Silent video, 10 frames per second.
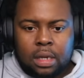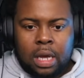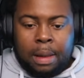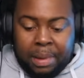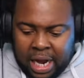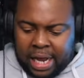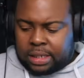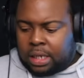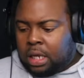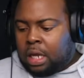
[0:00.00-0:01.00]
Because
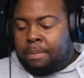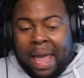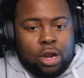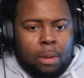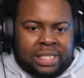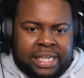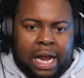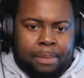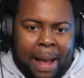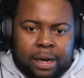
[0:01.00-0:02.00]
make no mistake
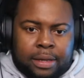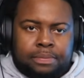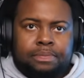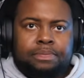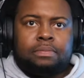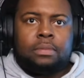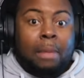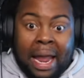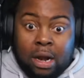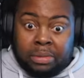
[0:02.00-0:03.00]
about it.
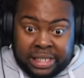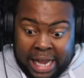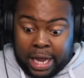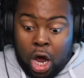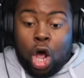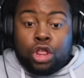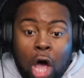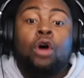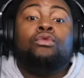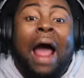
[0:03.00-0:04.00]
Make no mistake. The
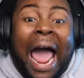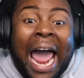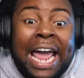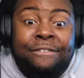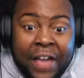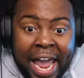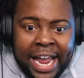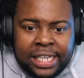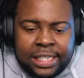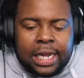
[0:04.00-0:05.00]

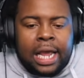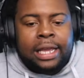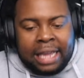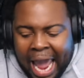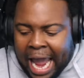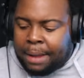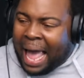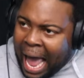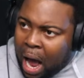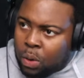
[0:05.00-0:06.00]
Ravens came
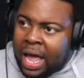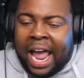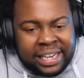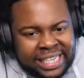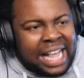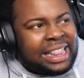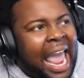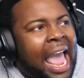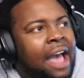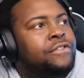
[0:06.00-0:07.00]
out and said they
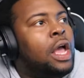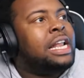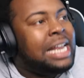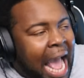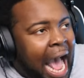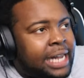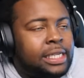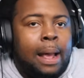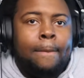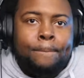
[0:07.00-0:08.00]
have not
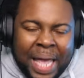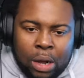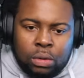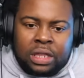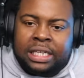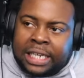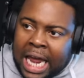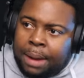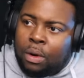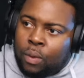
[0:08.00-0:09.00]
built the
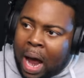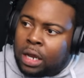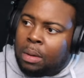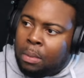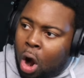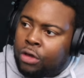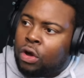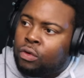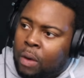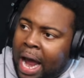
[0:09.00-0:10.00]
team around Lamar
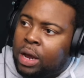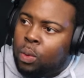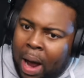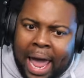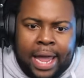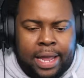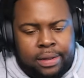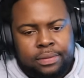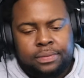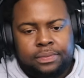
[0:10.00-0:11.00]
the right way.
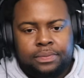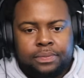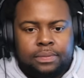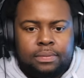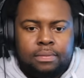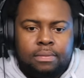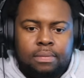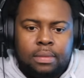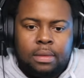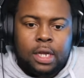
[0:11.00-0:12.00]

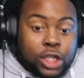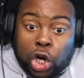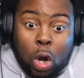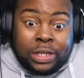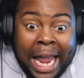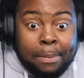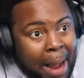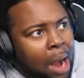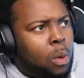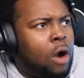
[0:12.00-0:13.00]
So don't take
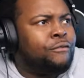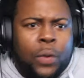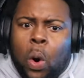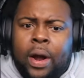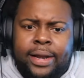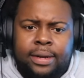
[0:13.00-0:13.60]
my word for it.